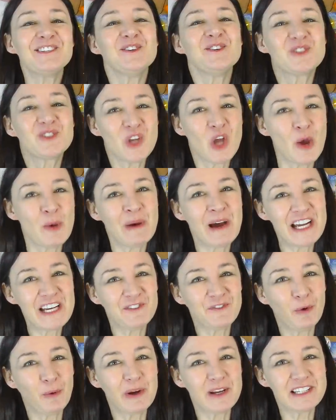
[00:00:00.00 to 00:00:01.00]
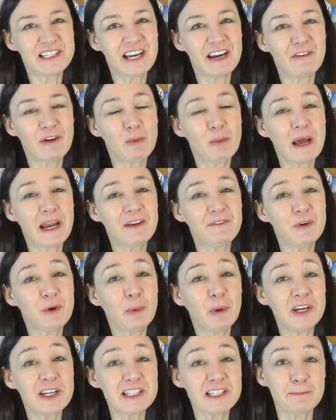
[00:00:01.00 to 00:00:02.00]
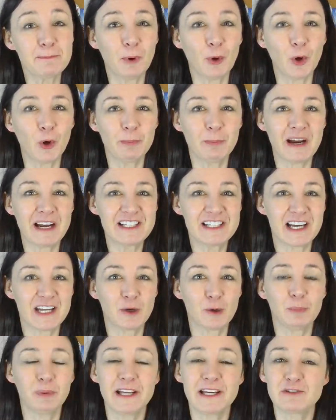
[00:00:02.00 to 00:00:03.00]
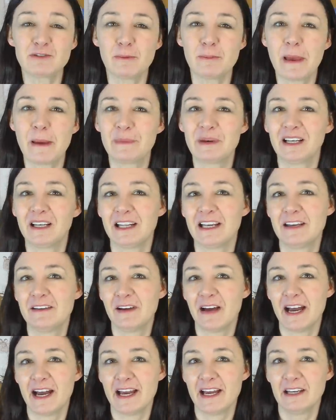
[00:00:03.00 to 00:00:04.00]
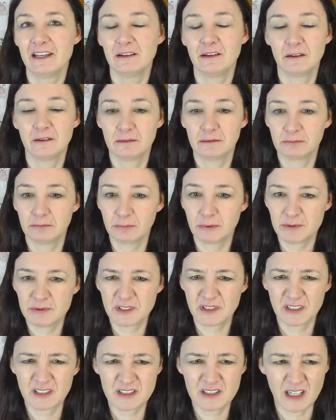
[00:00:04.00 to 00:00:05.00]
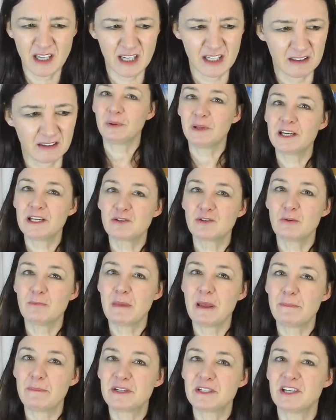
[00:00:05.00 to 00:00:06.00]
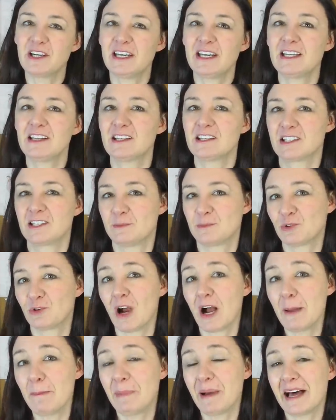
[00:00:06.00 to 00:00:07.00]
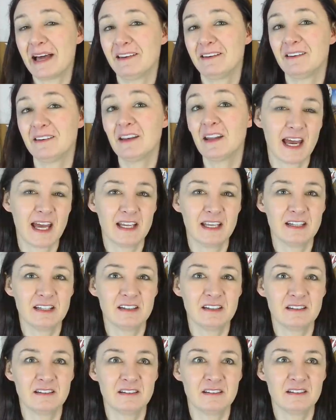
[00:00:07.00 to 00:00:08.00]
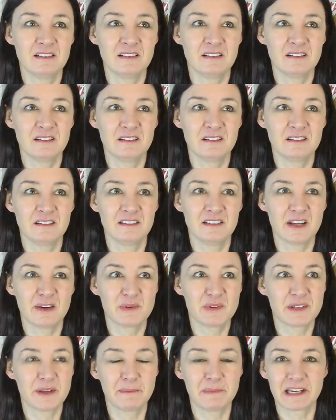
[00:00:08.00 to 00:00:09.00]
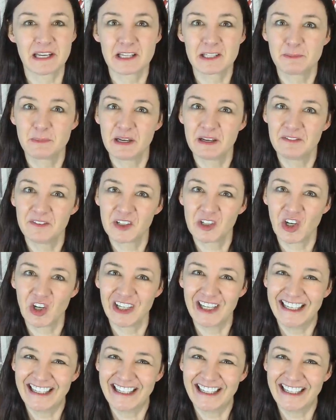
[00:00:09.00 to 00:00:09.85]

you so much for watching everyone. If you want to support my channel, please remember to leave a... Uh, what was I going to say? Please remember to hit the subscribe button and there was something else but I forgot.